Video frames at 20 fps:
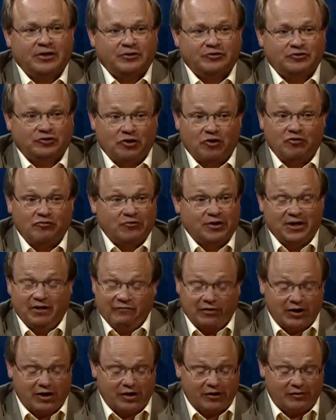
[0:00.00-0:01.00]
So,
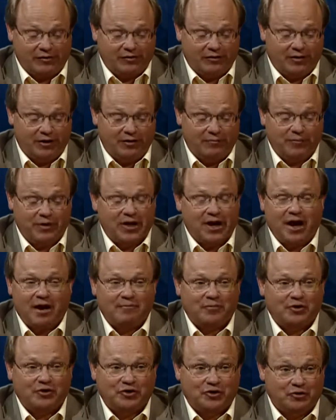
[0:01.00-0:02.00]
giving them the
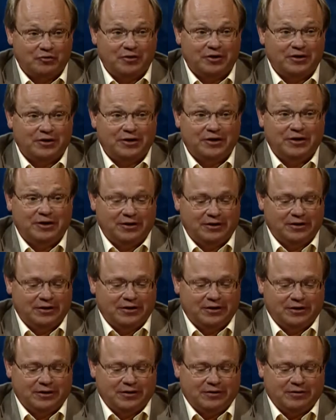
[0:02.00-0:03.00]
opportunity,
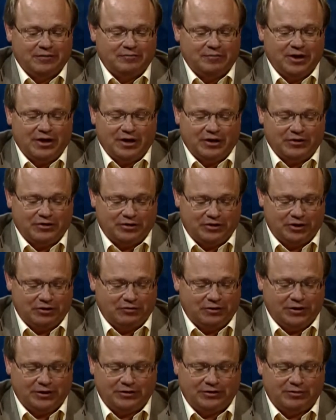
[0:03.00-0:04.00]
being
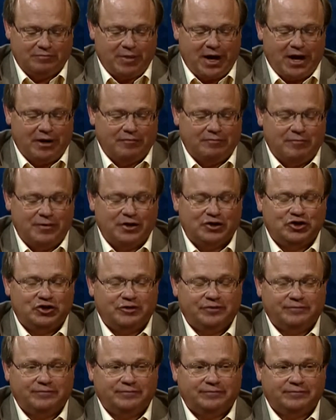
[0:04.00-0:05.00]
serious about
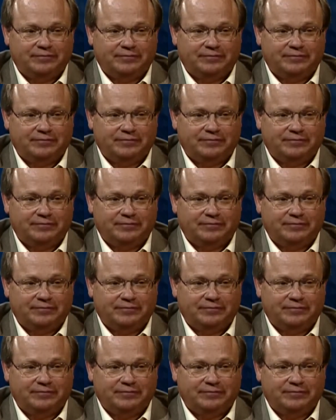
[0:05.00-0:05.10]
mission,